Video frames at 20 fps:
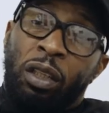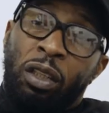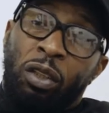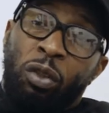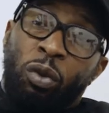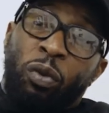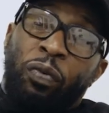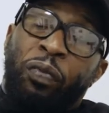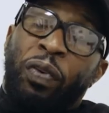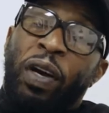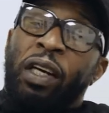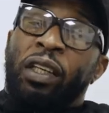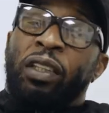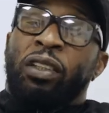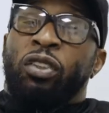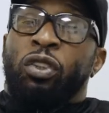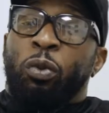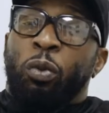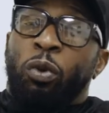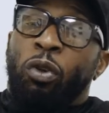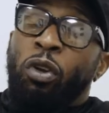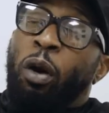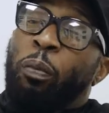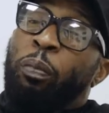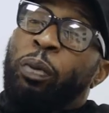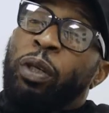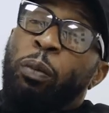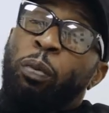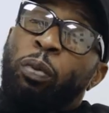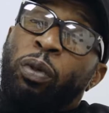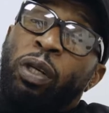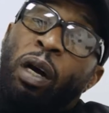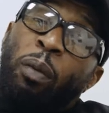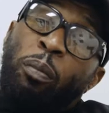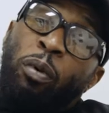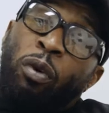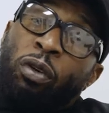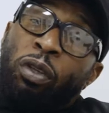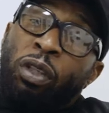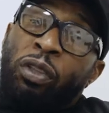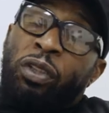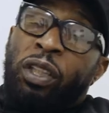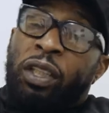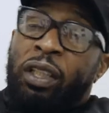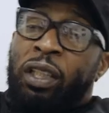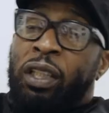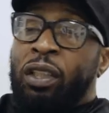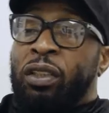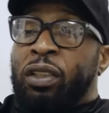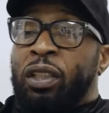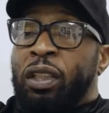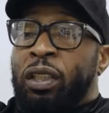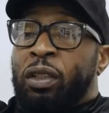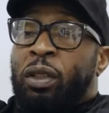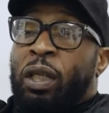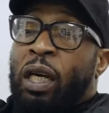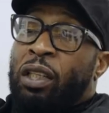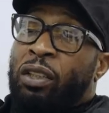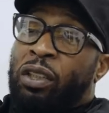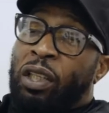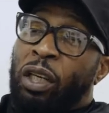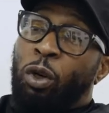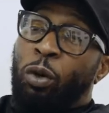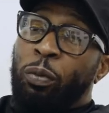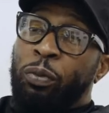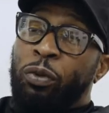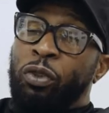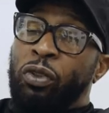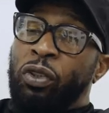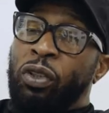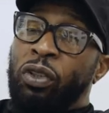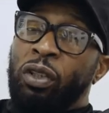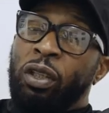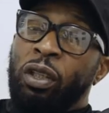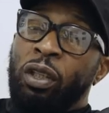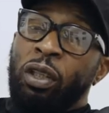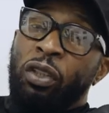you know, thanks to a lot of people that have bought the tickets and that has helped us and